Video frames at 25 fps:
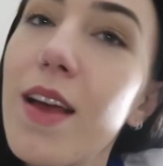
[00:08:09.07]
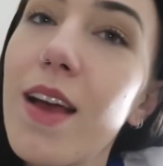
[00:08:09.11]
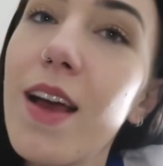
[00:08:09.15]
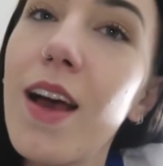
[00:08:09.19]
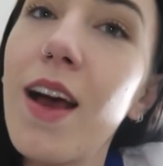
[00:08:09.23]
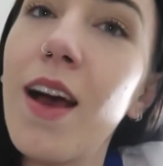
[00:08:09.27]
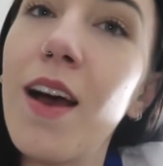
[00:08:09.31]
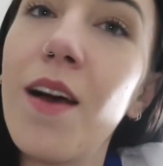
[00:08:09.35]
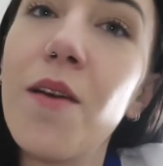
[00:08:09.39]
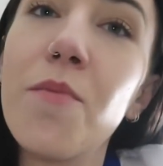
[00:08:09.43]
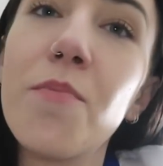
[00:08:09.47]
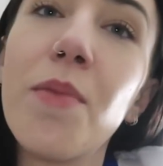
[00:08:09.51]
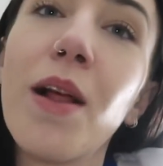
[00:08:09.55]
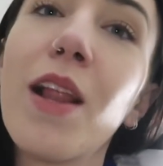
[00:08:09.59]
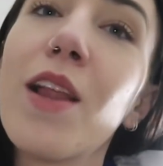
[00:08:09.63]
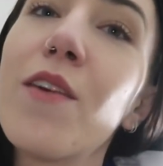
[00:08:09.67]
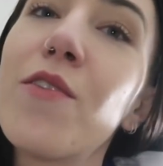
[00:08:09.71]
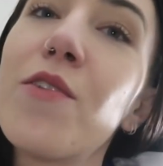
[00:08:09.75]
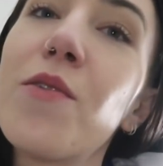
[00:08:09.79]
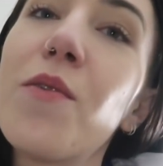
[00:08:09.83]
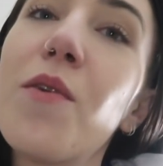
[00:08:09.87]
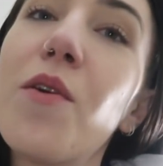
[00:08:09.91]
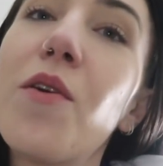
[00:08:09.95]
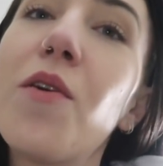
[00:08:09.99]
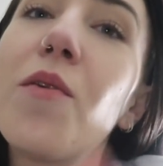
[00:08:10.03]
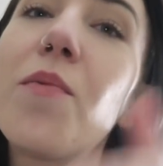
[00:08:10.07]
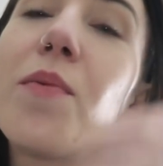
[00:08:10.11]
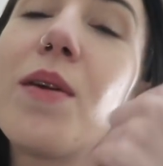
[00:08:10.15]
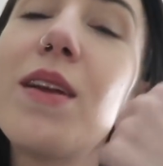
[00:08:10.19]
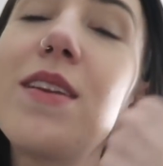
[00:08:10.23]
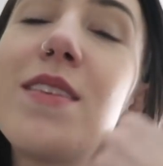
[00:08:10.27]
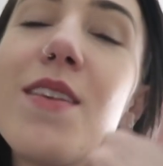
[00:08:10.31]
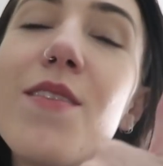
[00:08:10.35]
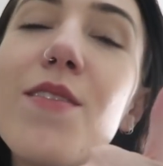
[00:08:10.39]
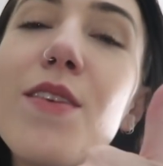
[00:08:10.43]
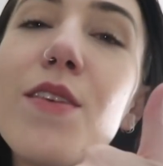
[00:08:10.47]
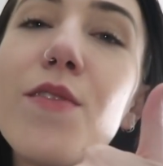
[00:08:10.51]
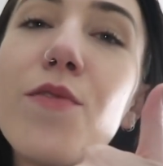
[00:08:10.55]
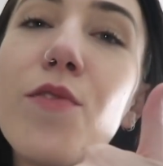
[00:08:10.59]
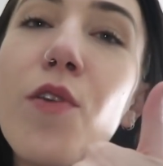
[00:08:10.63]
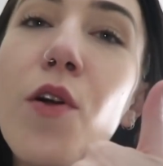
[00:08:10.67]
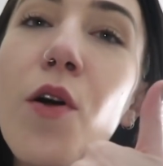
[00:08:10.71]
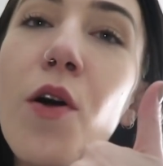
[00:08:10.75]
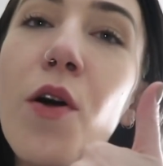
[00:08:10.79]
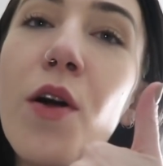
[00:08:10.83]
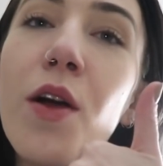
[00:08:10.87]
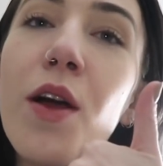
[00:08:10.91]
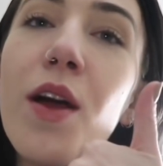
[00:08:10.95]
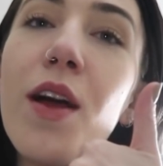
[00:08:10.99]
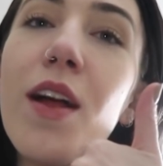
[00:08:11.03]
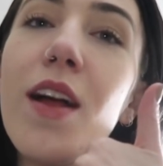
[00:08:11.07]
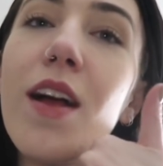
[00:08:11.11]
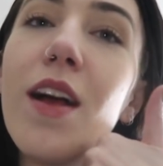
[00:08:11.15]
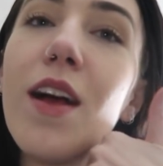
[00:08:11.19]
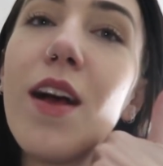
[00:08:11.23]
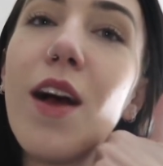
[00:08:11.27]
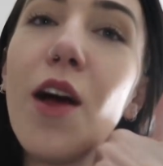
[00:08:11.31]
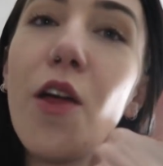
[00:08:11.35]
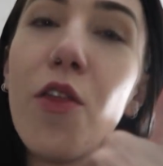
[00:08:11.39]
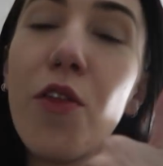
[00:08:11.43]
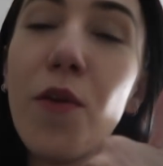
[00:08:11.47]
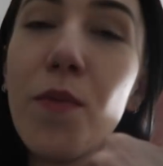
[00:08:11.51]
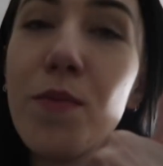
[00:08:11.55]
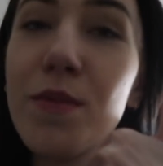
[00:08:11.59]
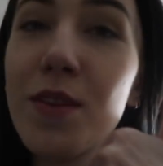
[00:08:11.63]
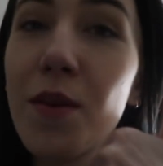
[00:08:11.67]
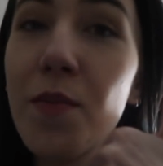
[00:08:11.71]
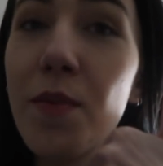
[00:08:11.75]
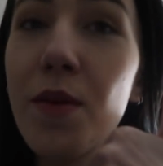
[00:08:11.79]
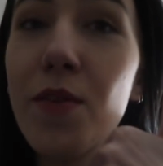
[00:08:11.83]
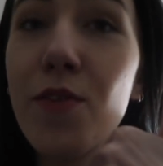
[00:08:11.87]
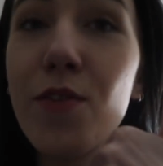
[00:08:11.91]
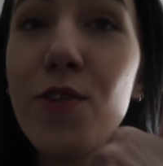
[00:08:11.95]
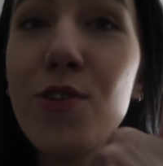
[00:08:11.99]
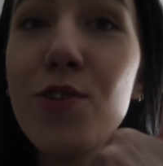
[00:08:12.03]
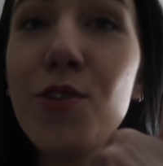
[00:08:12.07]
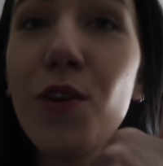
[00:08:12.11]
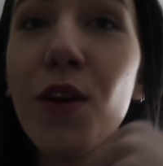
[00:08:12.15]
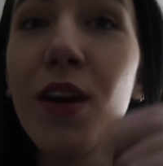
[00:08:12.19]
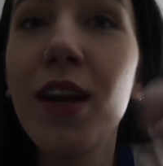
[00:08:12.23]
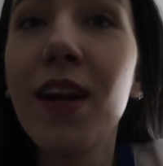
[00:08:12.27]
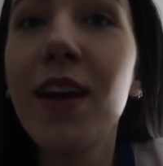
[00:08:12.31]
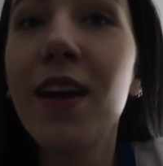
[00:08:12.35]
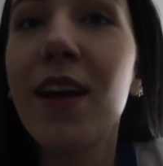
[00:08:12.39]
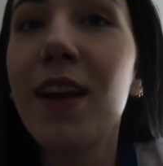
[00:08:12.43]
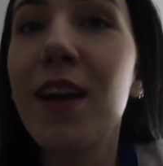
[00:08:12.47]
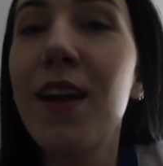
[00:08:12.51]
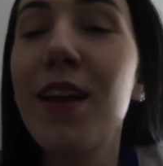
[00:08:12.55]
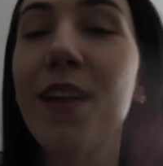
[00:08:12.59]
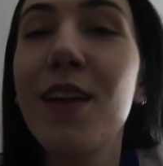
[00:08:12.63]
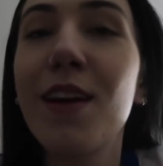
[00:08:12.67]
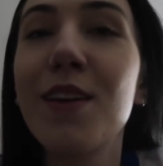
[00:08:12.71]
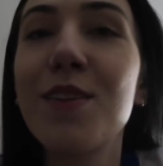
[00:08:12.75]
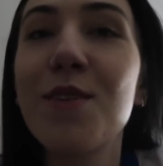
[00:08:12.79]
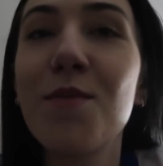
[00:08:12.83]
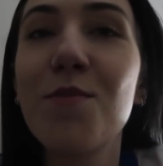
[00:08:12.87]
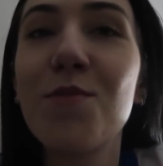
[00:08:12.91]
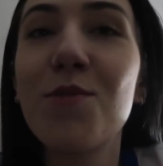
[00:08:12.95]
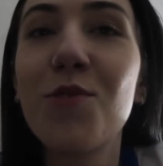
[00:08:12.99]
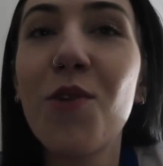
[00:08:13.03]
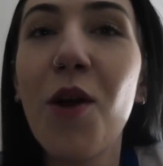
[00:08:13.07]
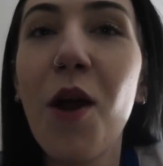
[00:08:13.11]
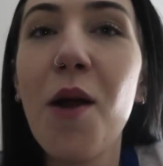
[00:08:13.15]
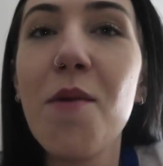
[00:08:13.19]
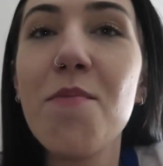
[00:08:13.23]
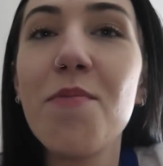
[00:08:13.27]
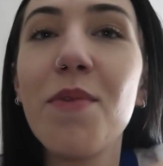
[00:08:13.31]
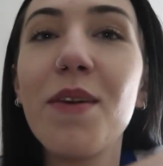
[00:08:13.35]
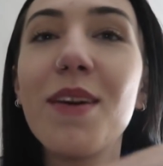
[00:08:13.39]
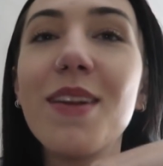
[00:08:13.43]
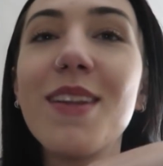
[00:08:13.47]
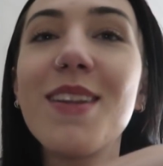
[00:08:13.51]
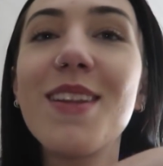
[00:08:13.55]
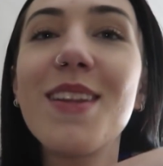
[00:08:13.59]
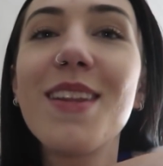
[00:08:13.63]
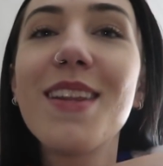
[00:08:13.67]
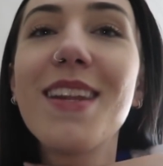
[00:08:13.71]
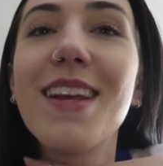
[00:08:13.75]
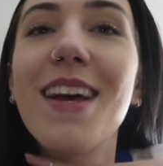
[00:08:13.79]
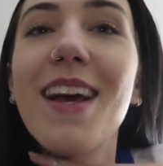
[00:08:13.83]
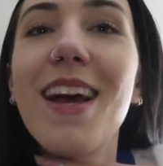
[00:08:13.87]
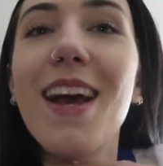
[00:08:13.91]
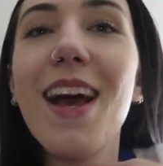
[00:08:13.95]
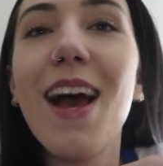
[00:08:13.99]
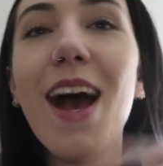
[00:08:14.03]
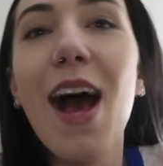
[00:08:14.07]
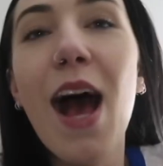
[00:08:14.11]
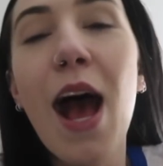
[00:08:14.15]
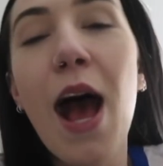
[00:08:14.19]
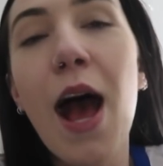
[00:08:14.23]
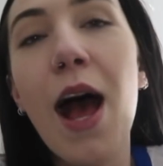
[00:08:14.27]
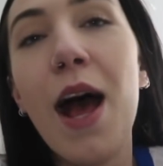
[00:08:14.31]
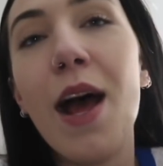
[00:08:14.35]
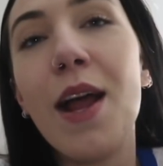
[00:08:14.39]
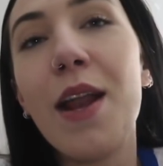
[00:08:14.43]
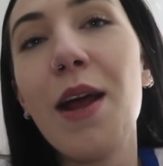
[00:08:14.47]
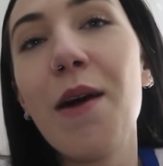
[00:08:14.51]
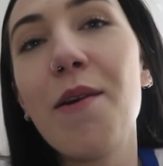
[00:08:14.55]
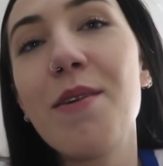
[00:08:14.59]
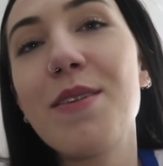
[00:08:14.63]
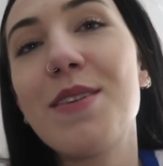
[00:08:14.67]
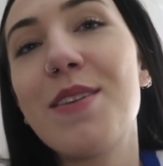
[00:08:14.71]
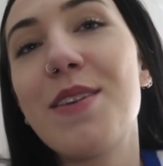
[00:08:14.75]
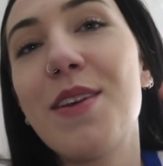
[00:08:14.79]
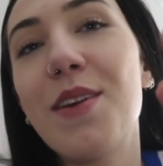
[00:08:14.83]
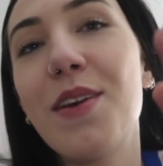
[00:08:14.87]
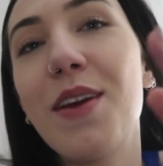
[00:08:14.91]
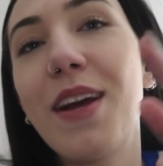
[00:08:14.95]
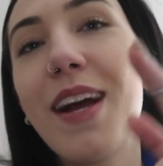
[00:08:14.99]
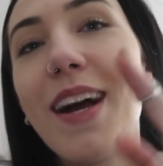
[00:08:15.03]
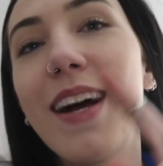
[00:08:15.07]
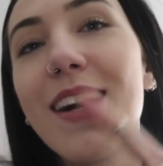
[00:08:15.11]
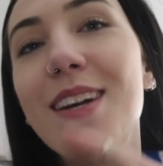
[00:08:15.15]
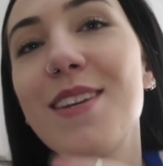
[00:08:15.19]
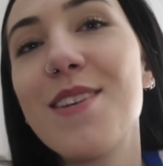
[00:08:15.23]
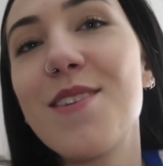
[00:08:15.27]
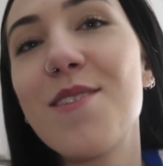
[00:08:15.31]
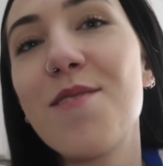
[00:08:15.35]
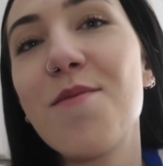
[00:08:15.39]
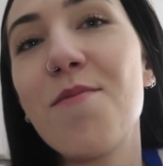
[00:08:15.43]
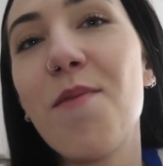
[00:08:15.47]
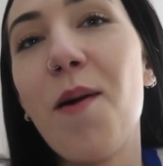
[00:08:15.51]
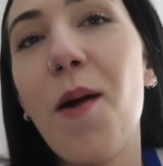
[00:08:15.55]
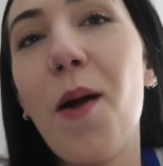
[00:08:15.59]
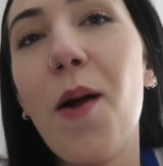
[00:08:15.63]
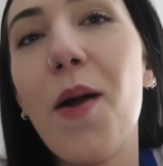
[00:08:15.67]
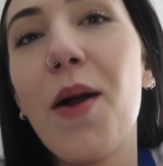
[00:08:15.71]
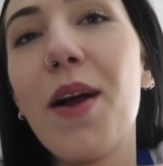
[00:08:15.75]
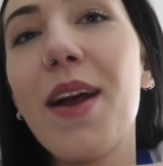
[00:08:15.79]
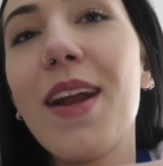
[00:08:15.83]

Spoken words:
But I love you all. Please give this vlog a thumbs up if you enjoyed it and hit that subscribe button, and I will see you guys tomorrow.